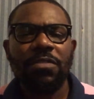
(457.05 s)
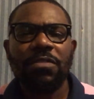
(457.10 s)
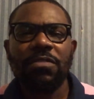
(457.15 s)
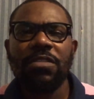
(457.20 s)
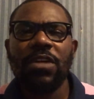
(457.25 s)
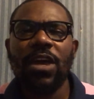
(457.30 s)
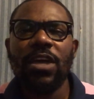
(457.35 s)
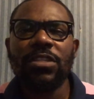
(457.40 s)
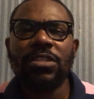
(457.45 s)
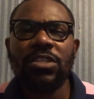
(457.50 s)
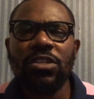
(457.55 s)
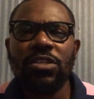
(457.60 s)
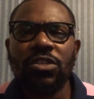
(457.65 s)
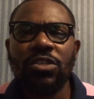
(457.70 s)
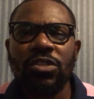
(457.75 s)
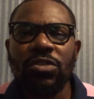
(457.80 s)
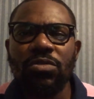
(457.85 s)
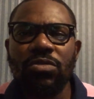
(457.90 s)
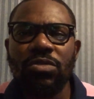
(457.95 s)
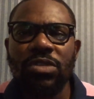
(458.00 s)

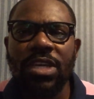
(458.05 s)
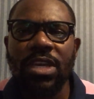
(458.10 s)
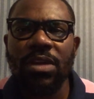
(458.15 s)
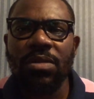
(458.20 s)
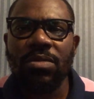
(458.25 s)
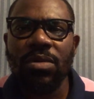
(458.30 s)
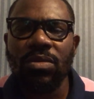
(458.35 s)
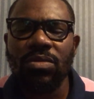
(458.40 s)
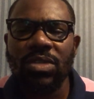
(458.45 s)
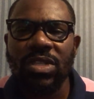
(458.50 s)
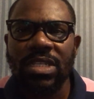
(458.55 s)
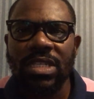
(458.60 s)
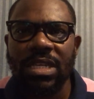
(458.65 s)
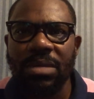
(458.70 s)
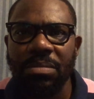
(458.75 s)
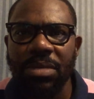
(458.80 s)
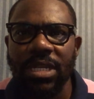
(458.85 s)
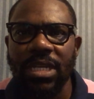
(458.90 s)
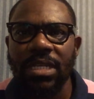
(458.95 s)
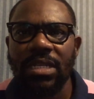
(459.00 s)
32-year-old
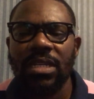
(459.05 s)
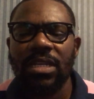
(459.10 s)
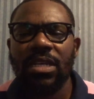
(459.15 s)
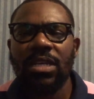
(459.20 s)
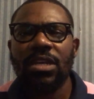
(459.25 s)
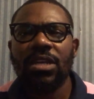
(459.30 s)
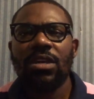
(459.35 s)
sibling,